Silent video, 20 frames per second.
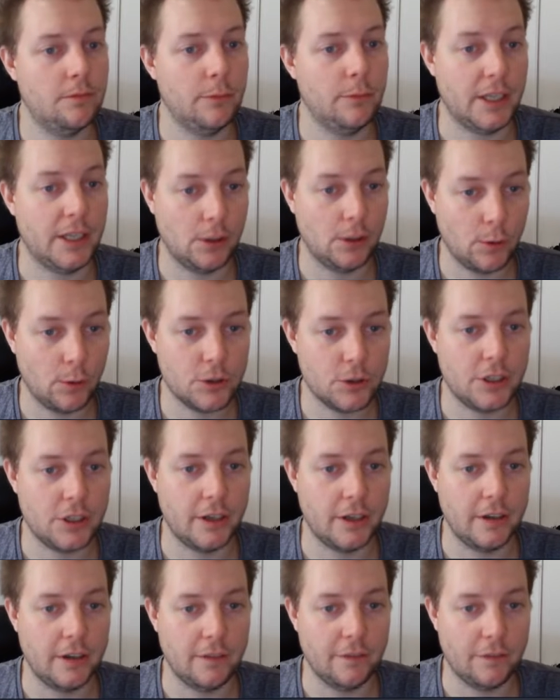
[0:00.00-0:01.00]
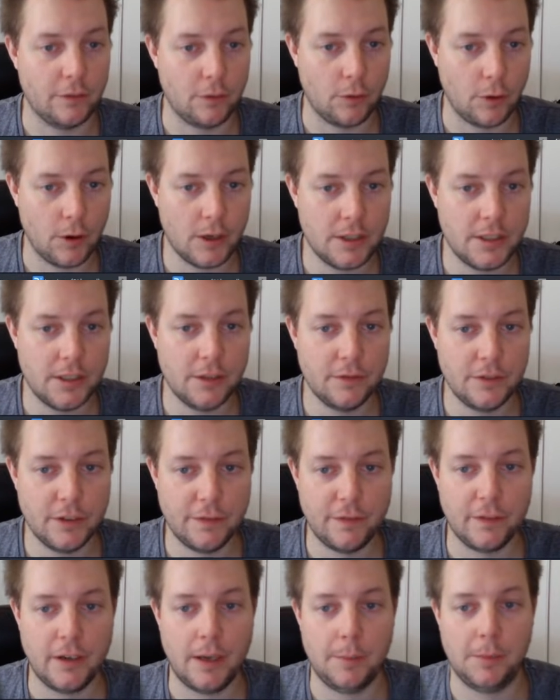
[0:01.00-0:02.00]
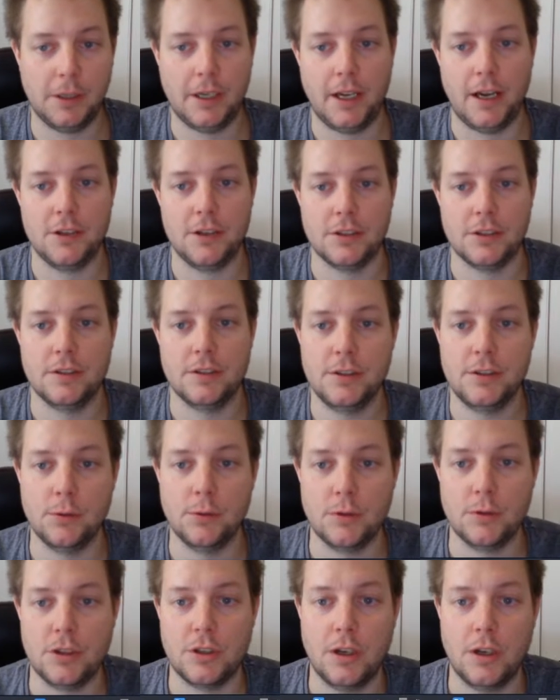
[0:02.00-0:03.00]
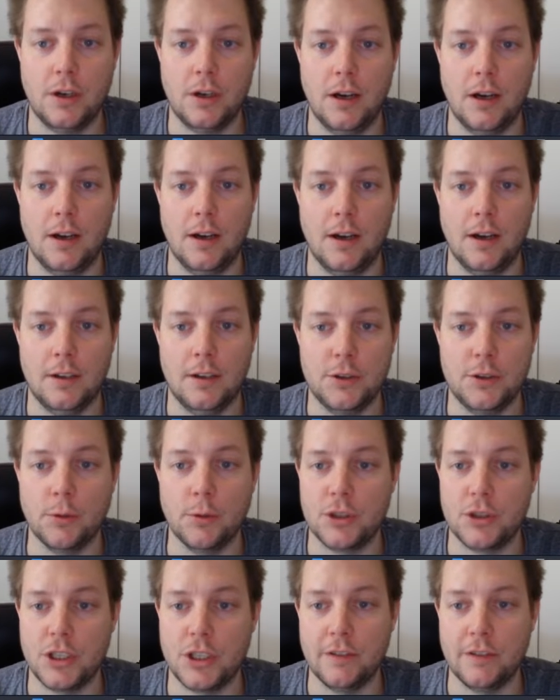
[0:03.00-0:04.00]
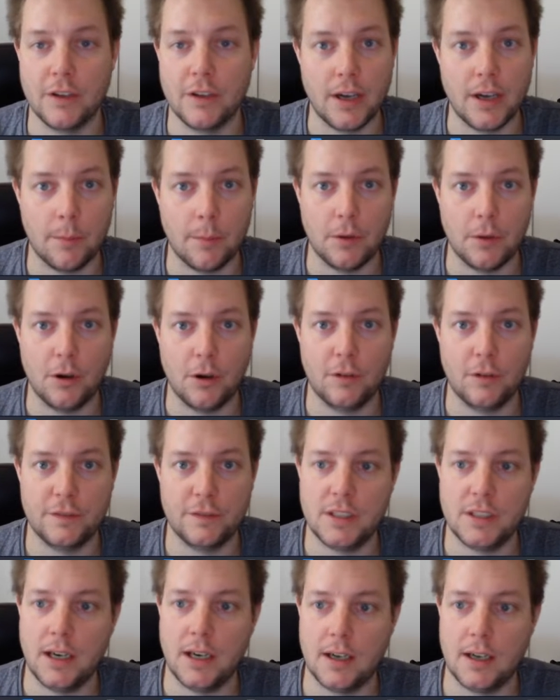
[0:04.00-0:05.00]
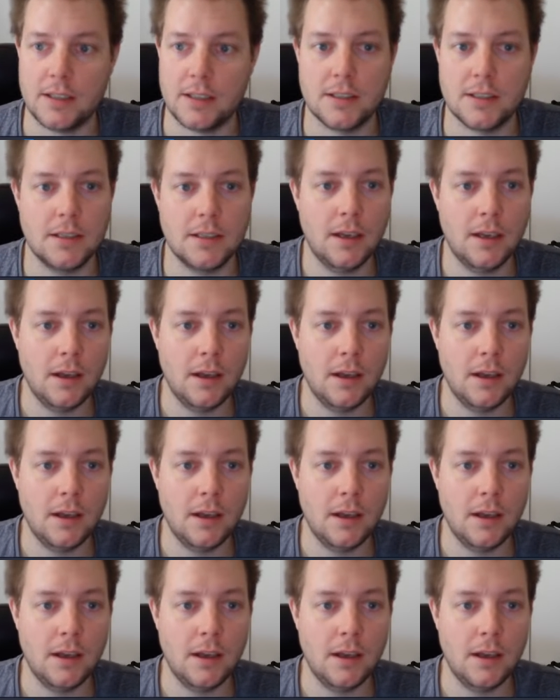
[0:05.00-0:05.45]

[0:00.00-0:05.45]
launch a variety of different applications to achieve a number of tasks.